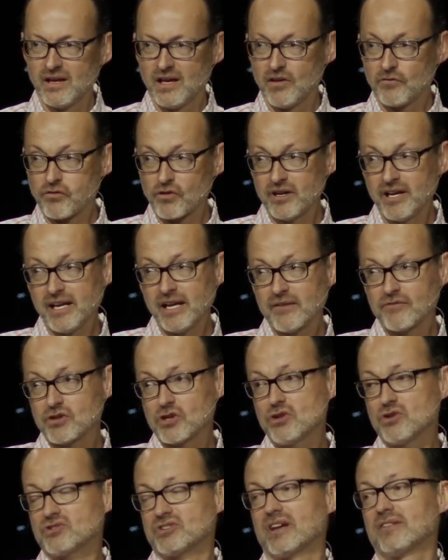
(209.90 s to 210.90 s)
And for any of
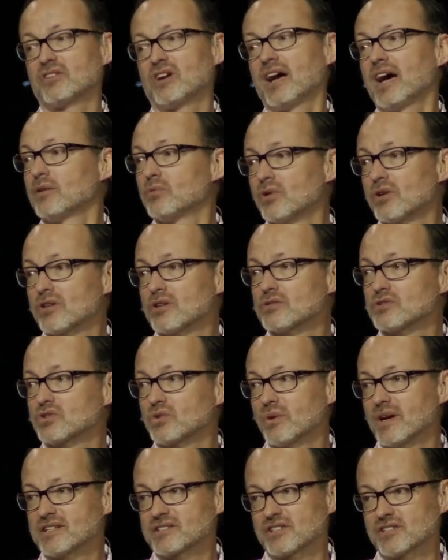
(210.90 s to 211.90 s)
you who's ever had one of those
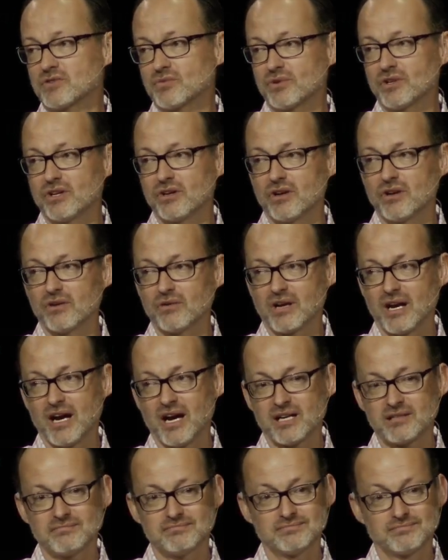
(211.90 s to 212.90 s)
questions where you go,
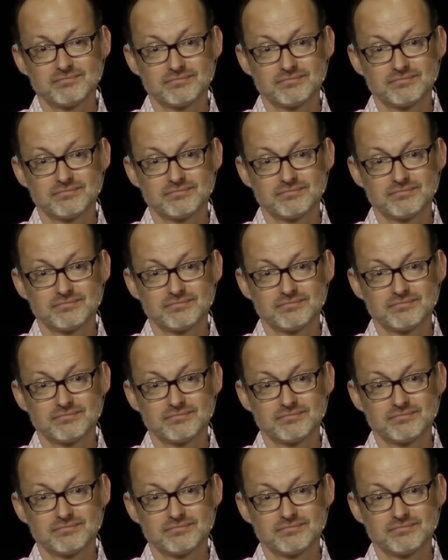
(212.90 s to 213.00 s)
God,